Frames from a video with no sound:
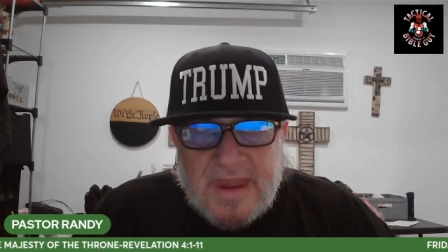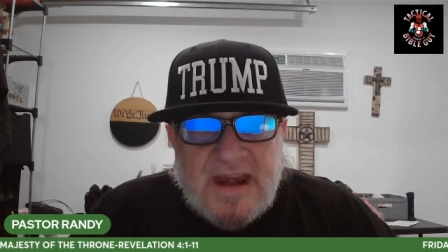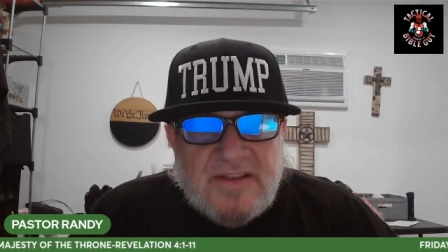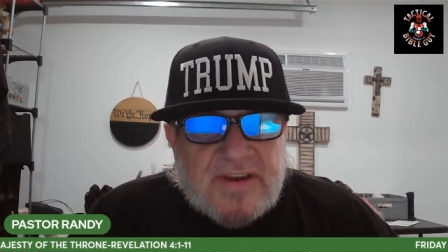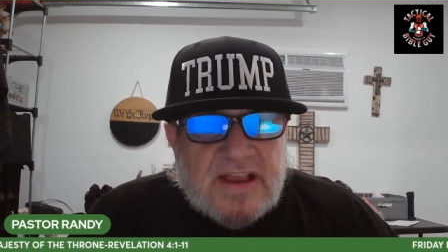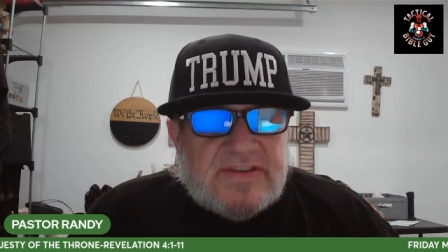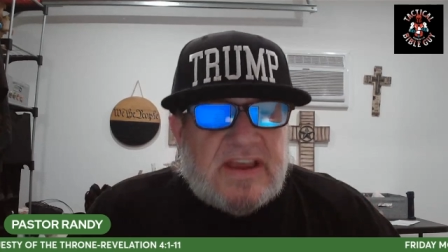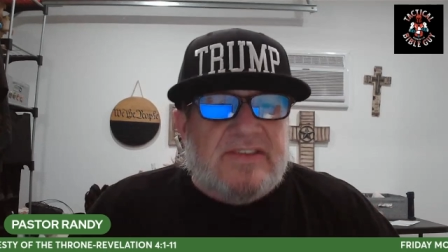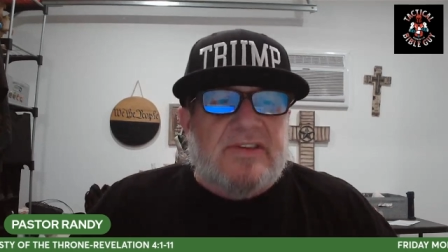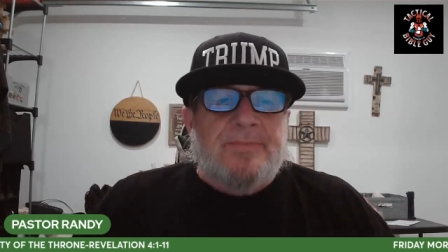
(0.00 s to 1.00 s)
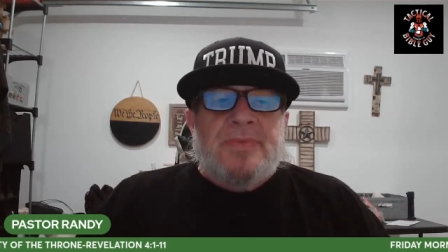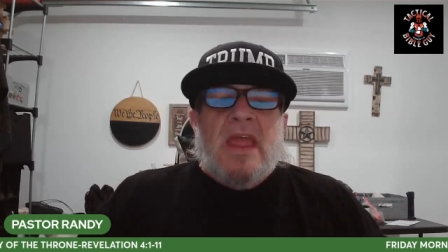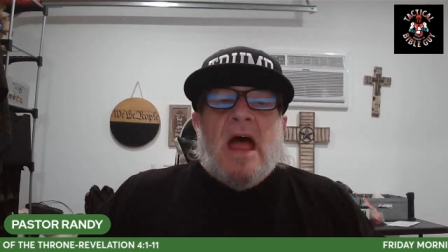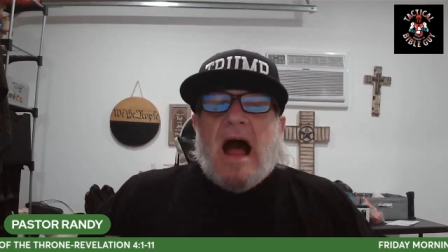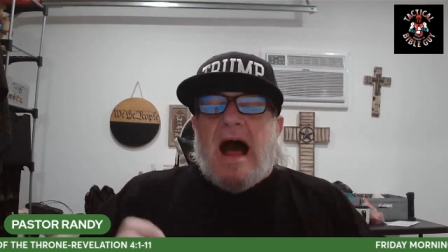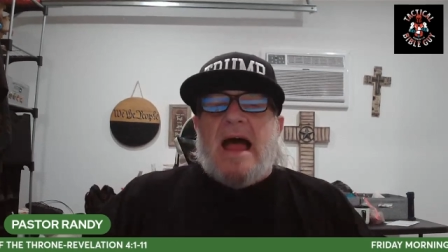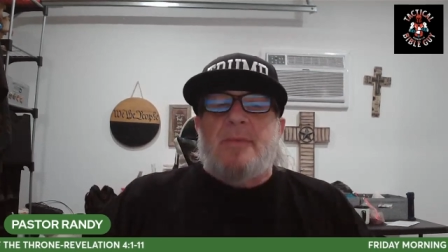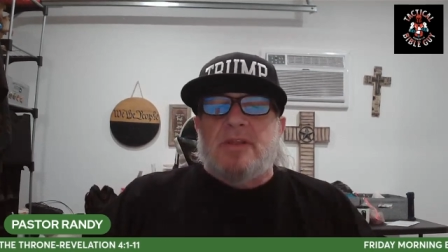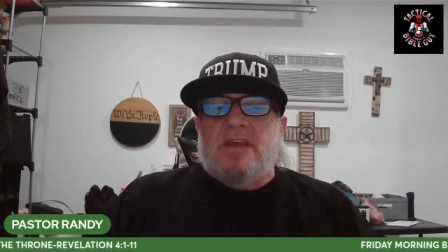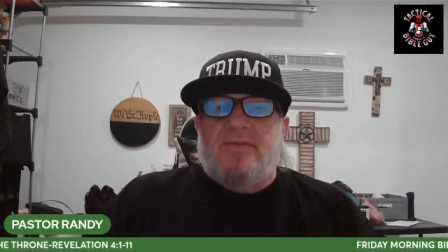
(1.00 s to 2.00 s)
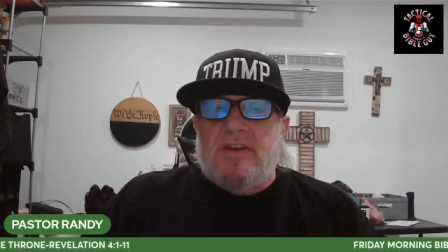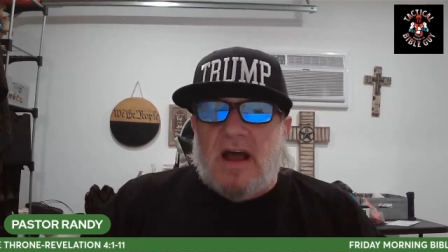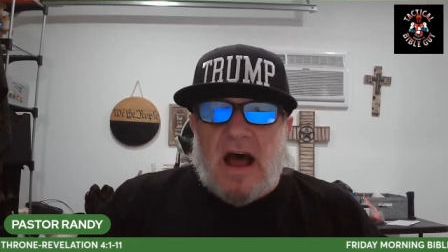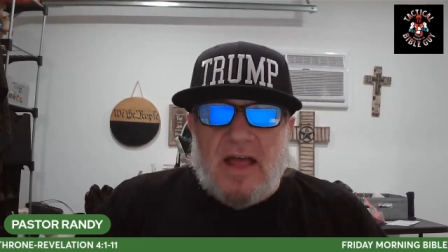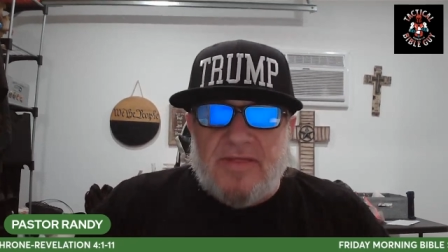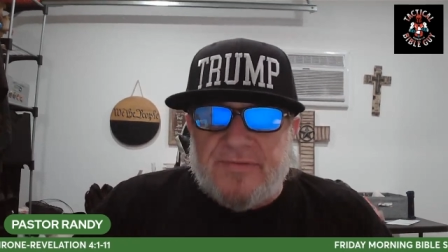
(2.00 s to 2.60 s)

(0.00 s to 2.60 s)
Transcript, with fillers: And it says this. I believe in God,